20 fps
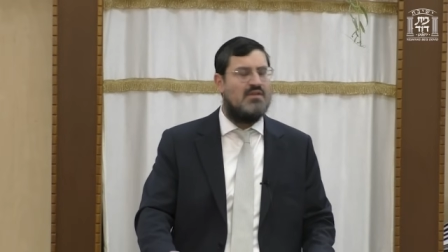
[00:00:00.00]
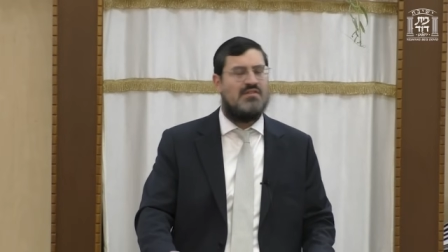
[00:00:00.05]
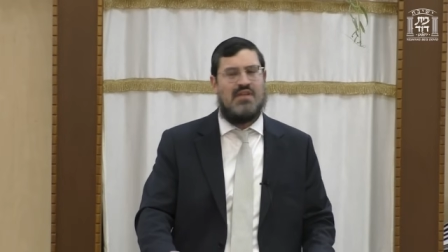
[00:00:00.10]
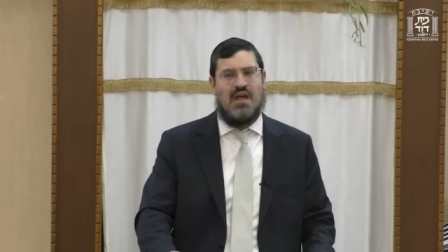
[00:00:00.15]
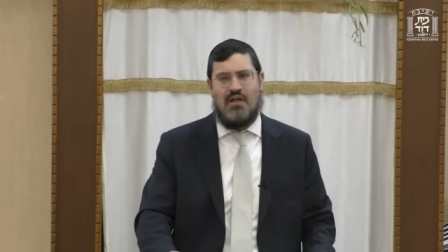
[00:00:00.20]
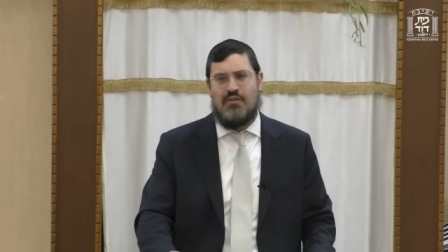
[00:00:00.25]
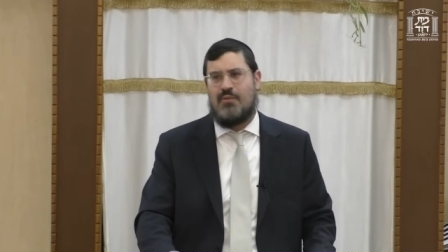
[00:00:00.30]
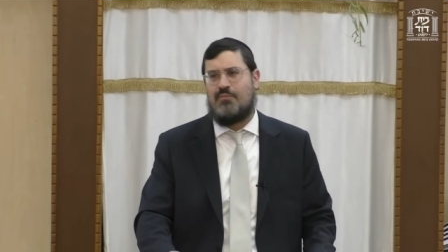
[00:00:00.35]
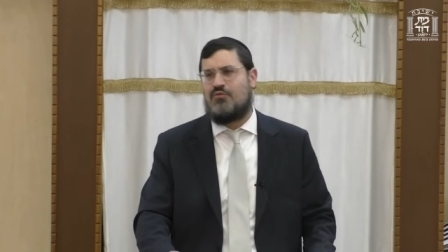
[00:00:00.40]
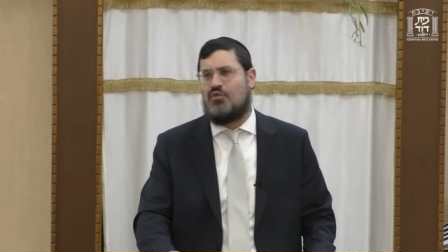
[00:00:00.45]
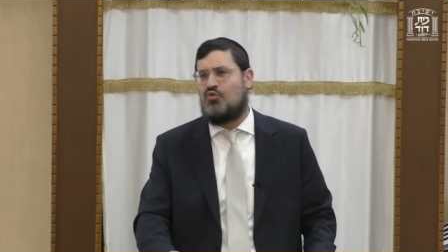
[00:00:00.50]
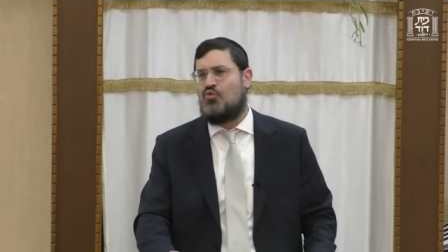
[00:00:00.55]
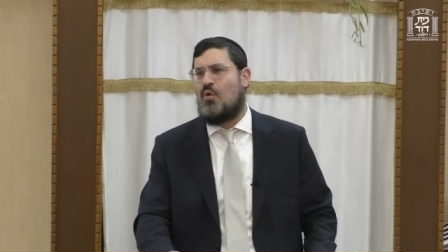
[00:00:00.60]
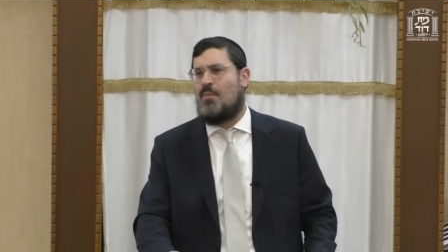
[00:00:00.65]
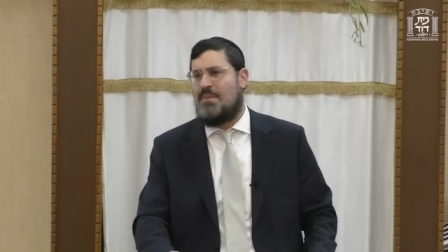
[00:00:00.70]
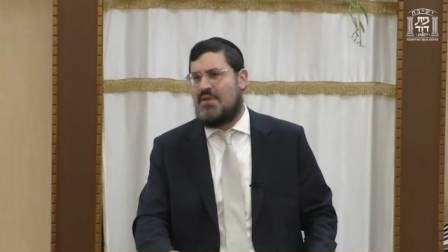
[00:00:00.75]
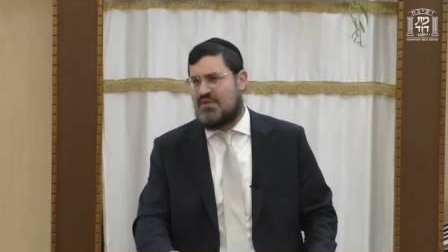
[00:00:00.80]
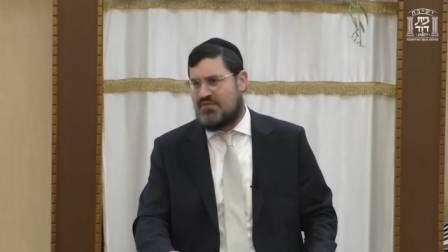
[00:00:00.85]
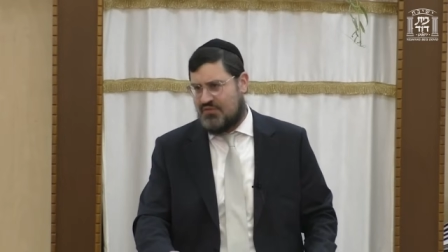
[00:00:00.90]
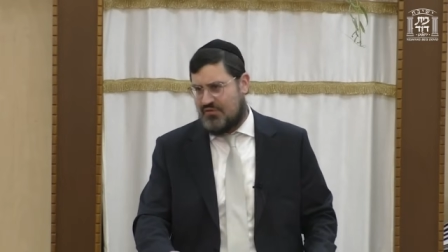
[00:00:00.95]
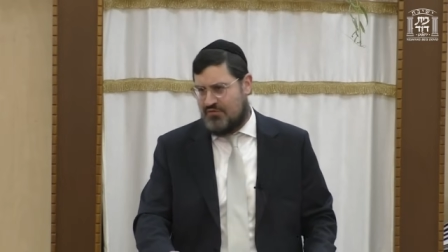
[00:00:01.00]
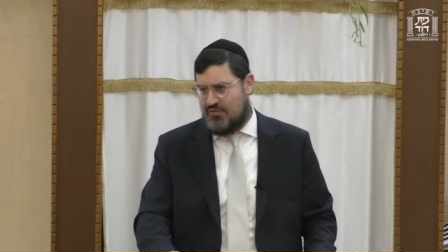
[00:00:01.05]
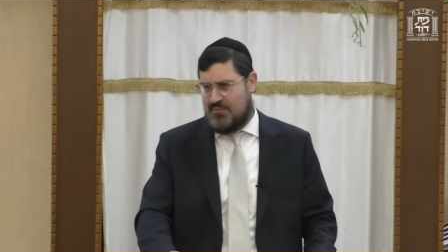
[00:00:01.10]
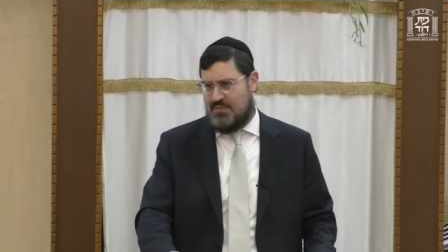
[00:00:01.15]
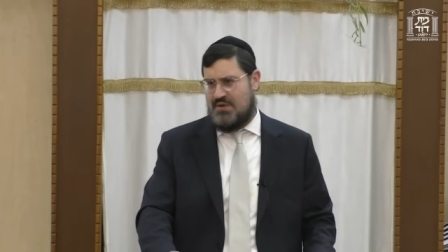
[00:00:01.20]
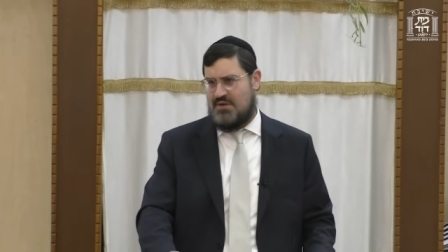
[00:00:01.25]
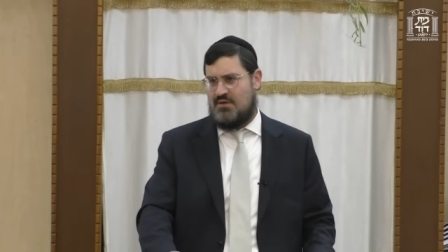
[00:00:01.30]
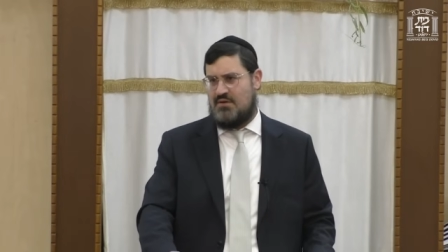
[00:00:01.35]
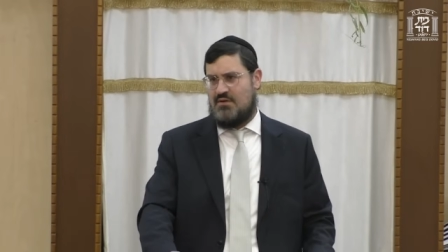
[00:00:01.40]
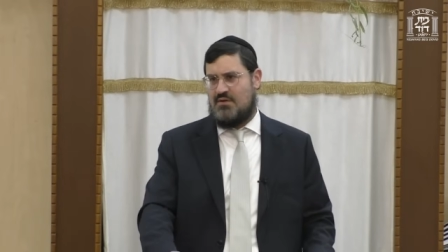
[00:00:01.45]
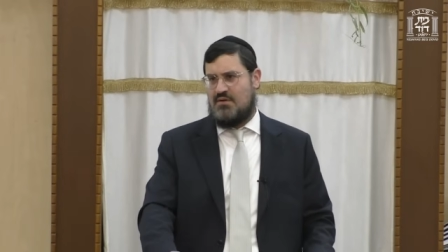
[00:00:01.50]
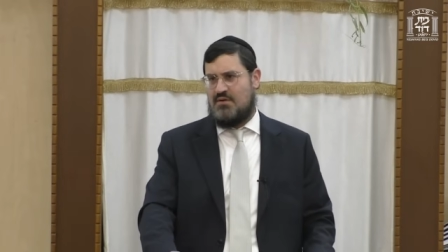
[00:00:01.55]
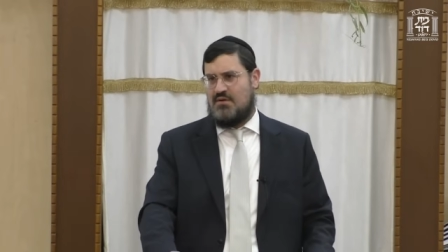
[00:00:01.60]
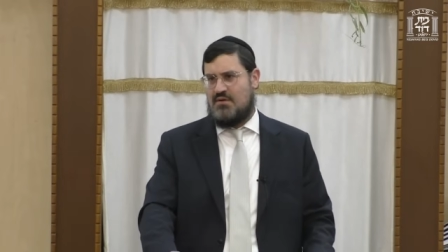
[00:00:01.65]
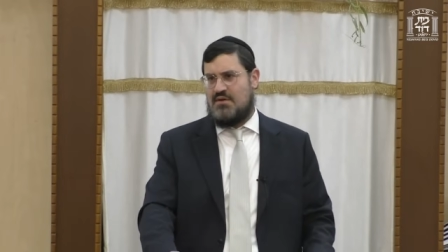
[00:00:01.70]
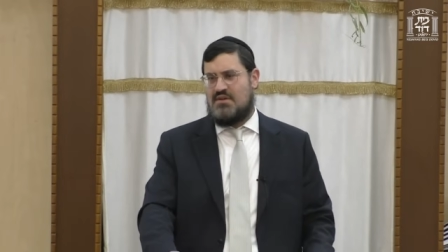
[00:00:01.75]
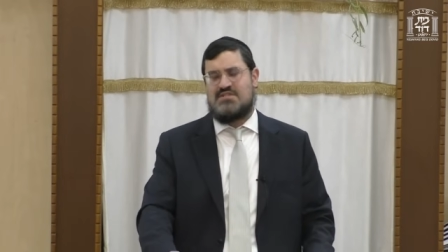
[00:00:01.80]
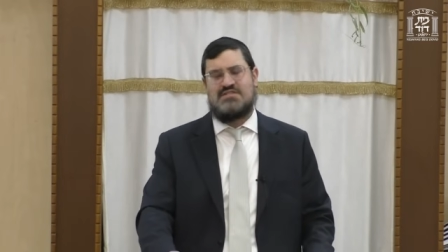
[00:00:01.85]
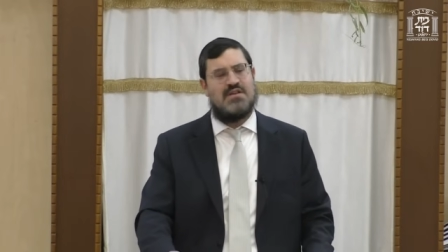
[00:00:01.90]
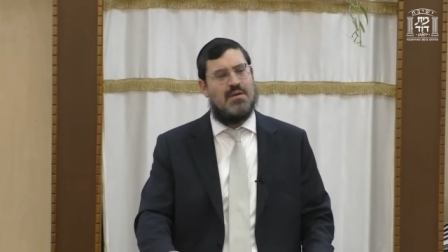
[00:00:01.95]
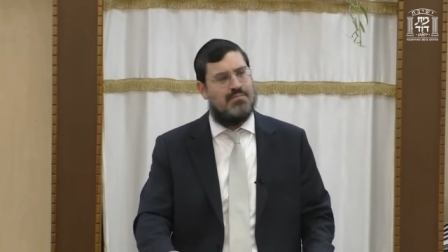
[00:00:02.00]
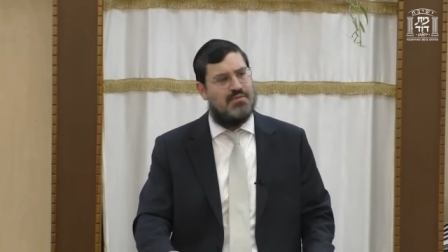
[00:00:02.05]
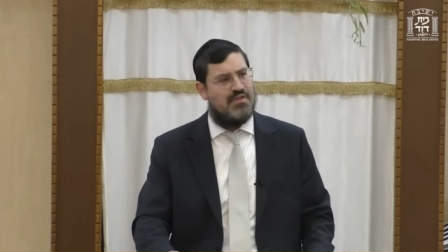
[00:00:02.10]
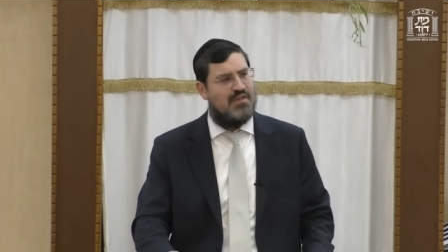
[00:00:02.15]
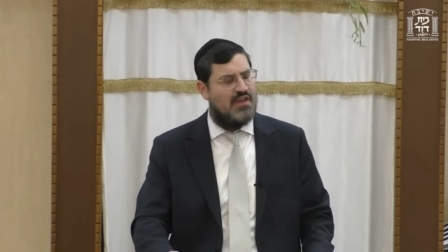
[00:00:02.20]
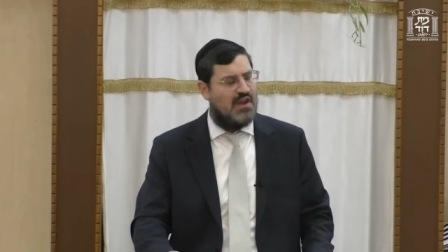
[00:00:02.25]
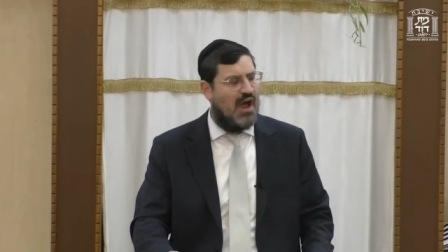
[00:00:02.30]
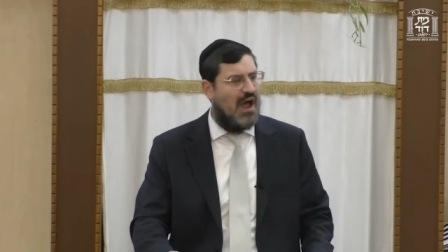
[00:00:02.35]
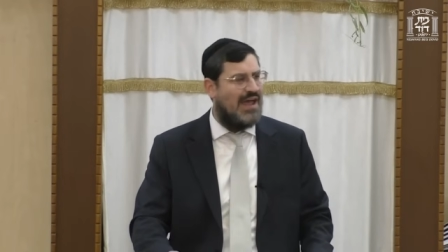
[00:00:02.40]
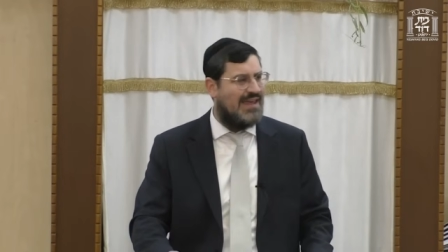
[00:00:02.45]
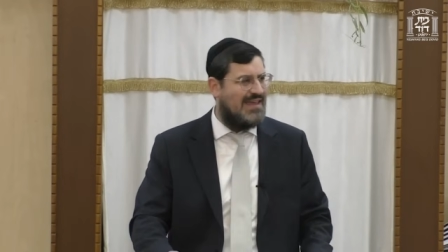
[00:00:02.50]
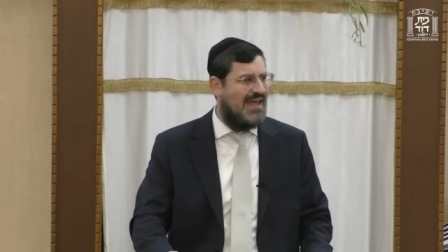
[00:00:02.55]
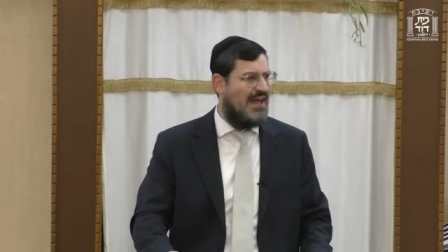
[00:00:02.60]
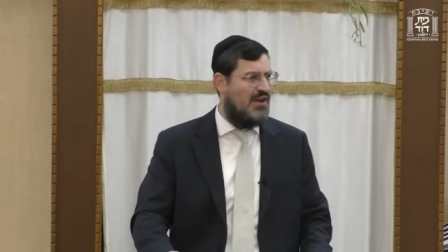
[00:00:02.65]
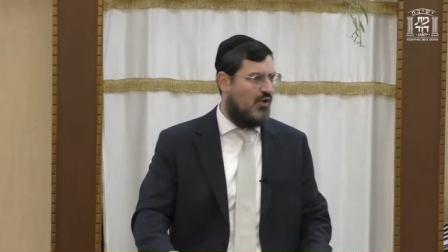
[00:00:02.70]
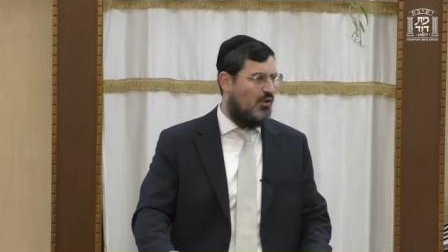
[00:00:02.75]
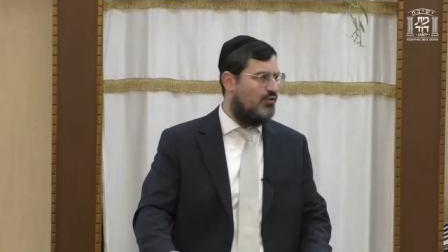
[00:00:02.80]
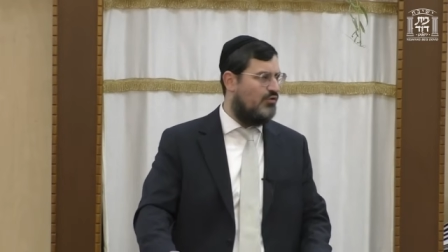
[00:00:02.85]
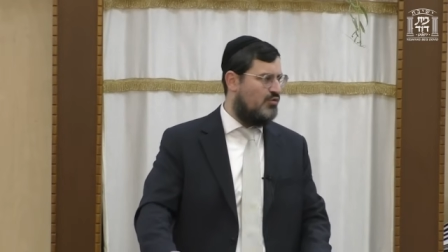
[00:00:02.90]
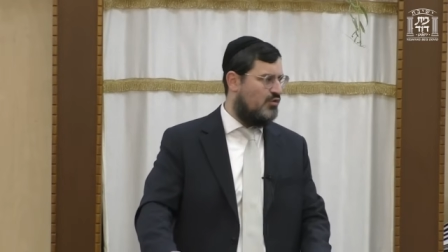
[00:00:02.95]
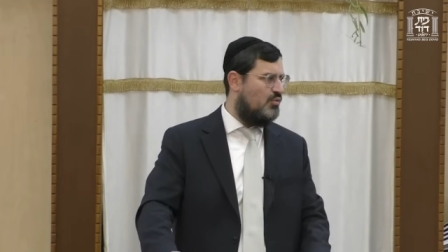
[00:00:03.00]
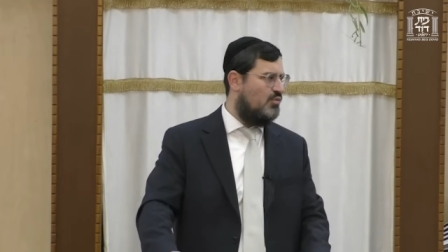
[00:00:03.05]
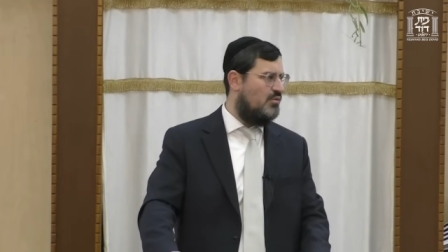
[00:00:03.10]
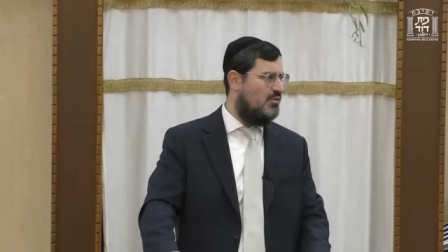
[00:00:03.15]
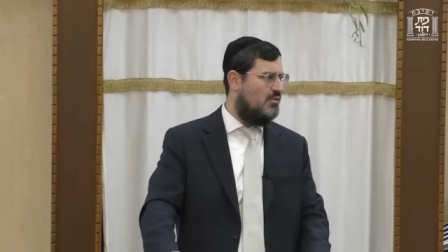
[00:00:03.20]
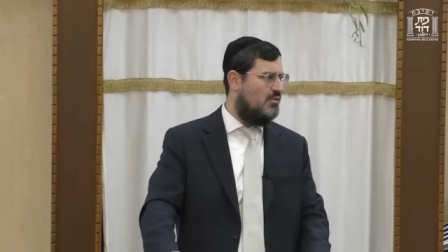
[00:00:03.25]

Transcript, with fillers: Tell them to do a mitzvah for me, something that I cannot do.